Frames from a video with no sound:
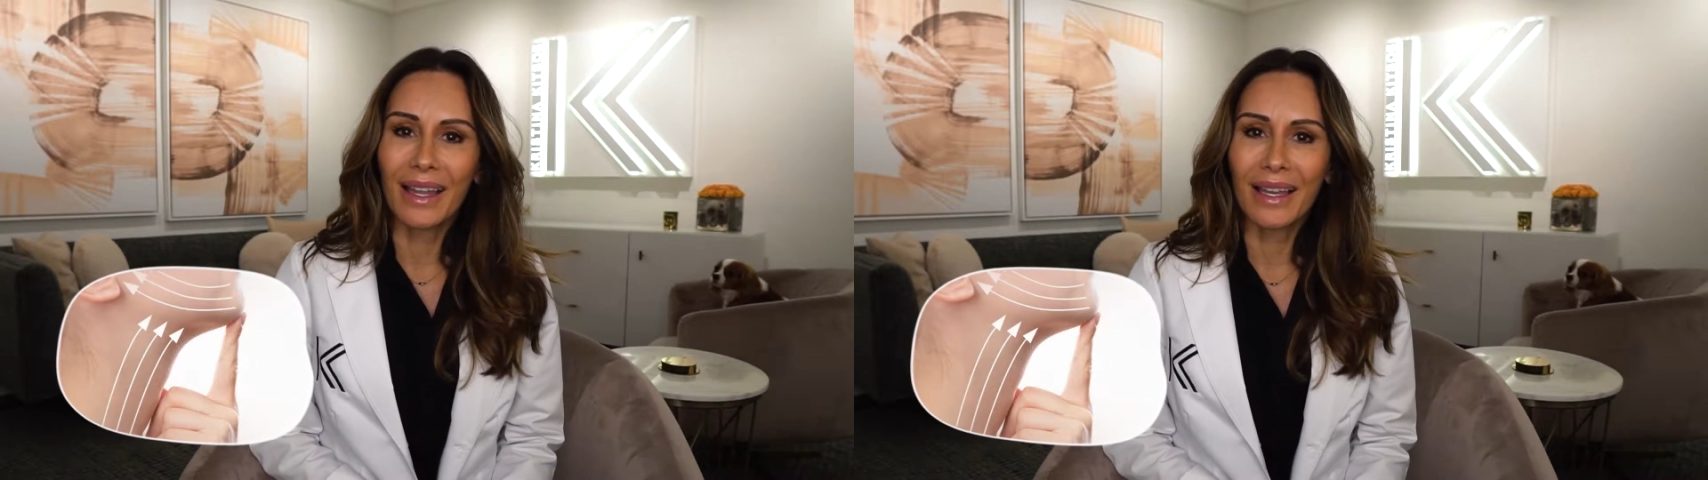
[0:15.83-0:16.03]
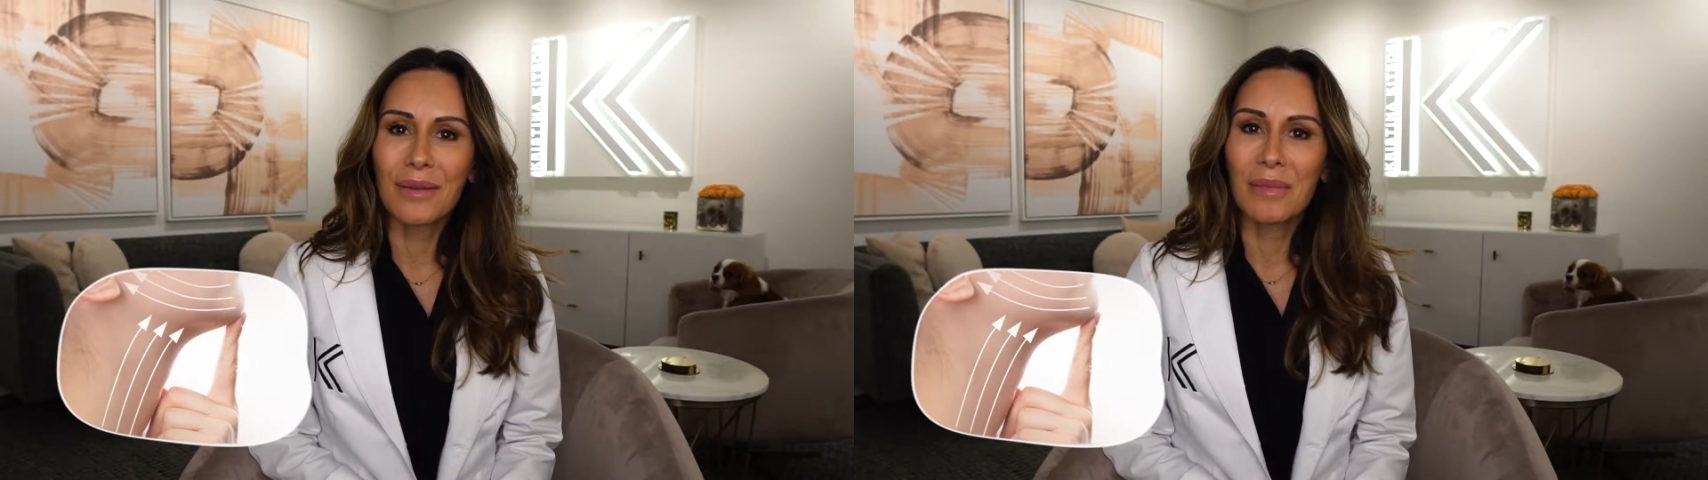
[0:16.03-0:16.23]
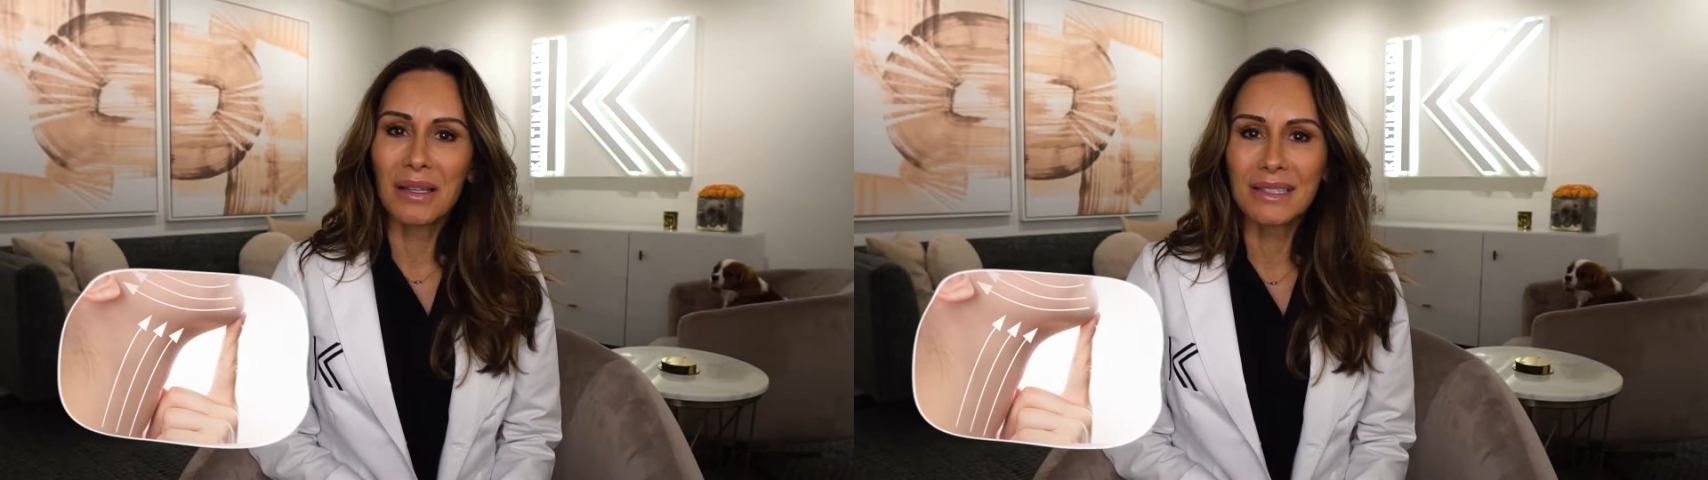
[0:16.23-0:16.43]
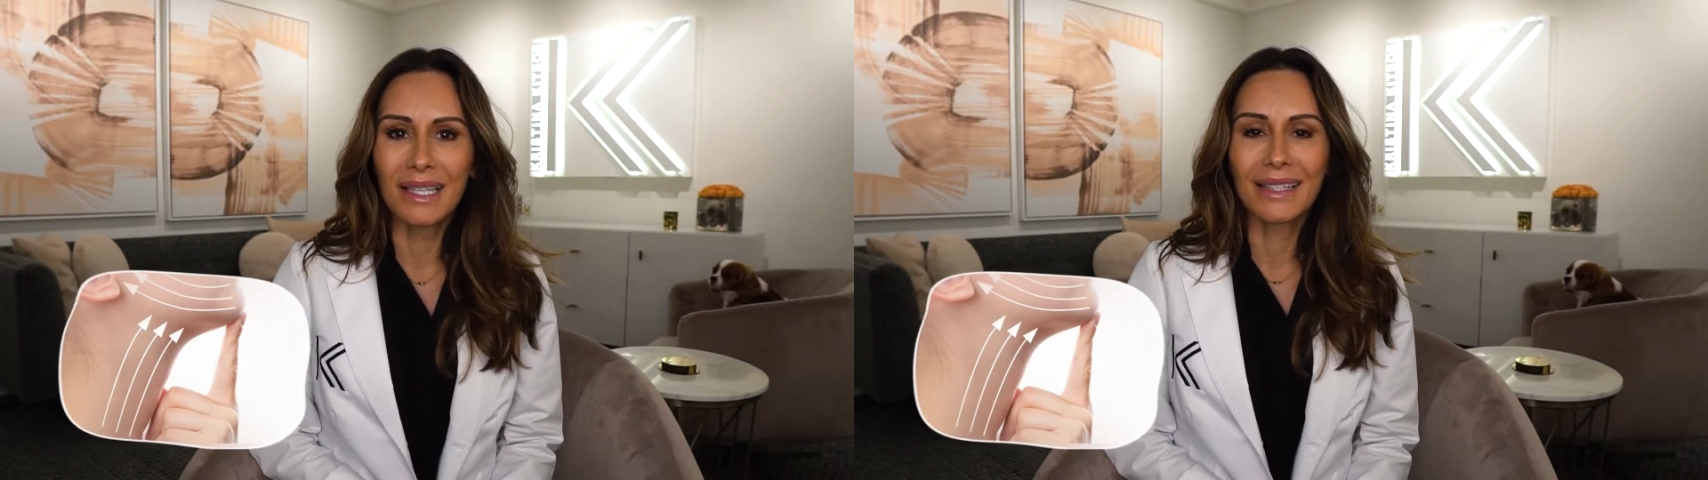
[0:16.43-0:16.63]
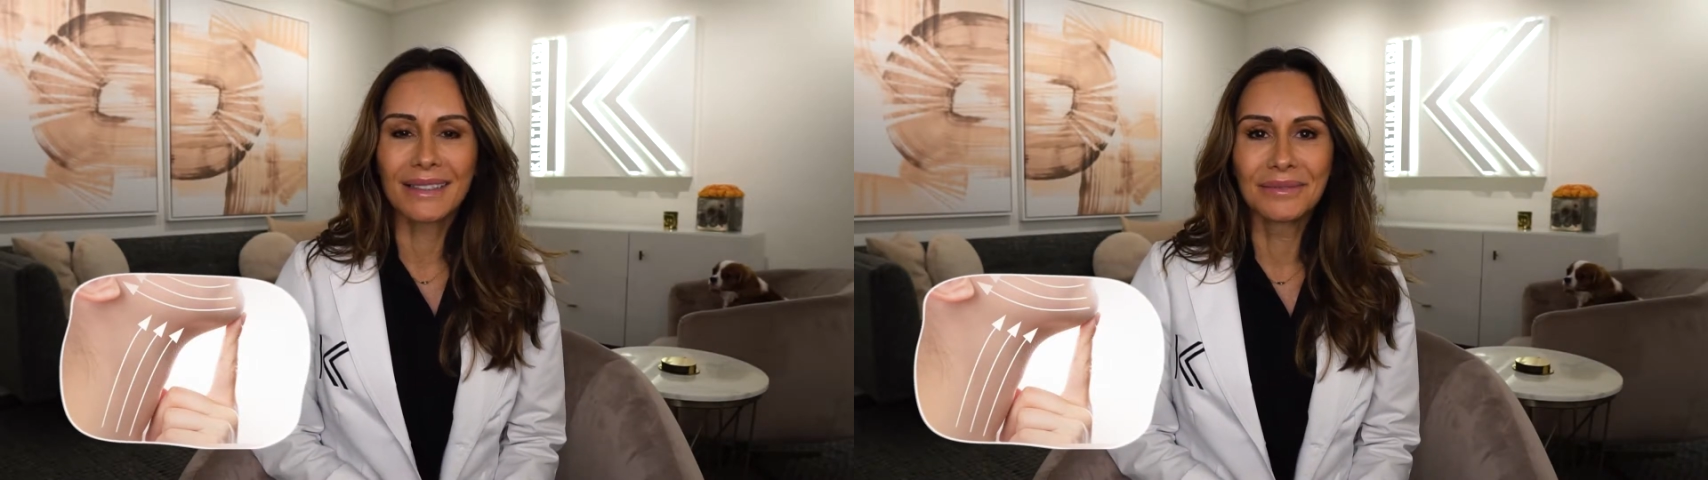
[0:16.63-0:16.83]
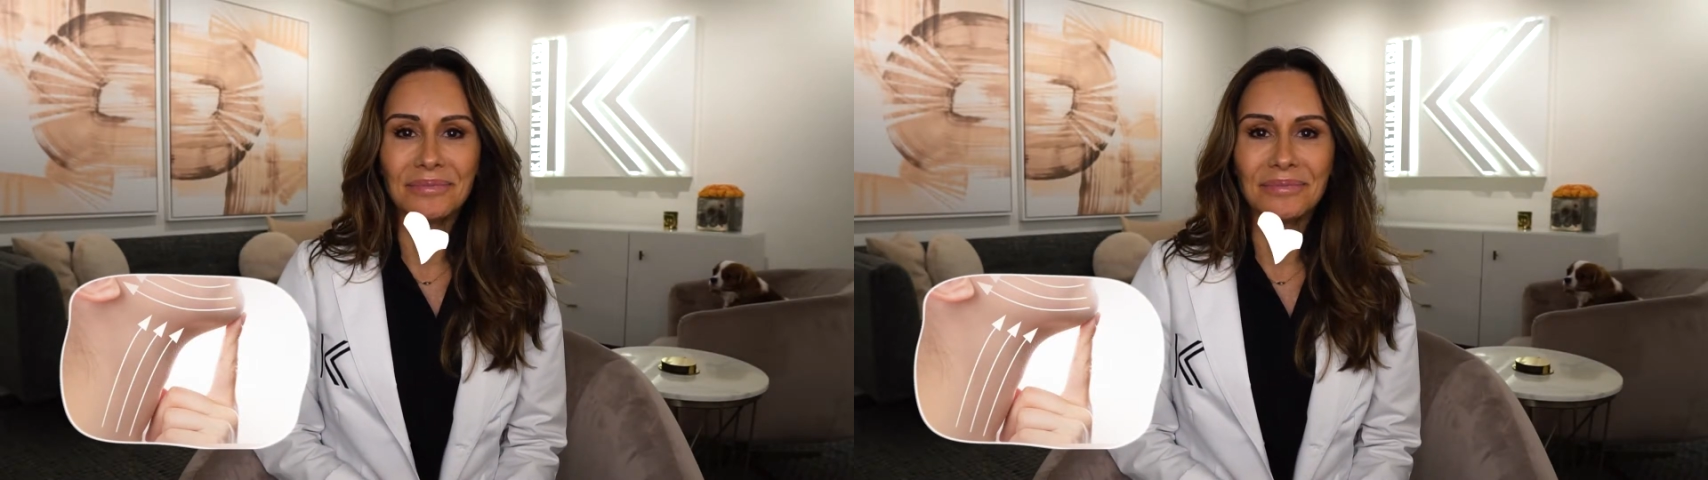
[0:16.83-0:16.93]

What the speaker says: and melt it.